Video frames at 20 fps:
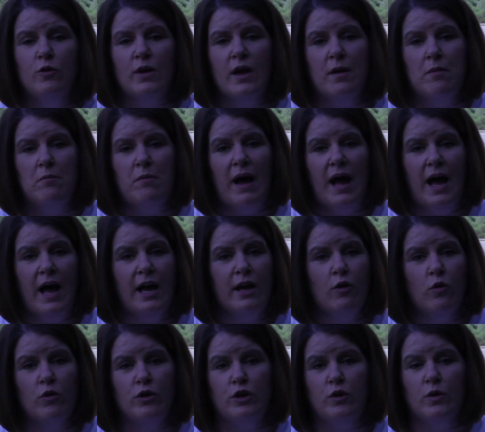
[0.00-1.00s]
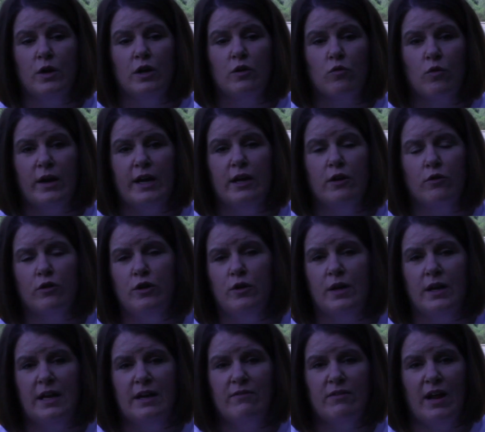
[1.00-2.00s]
can buy, or you can read, or you
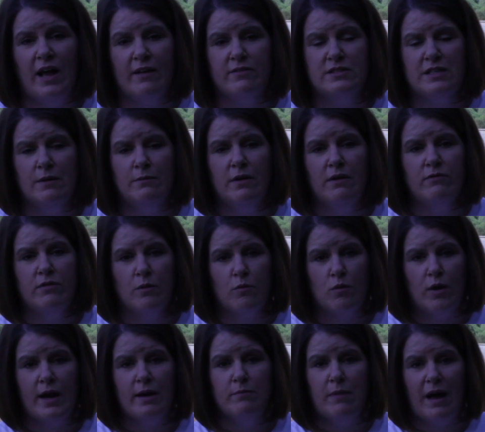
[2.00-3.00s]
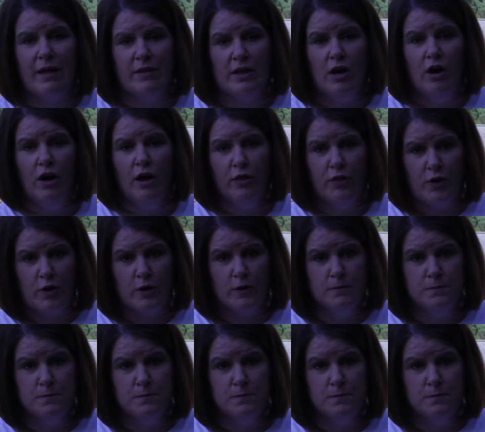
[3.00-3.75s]
can even have some of them read by the author.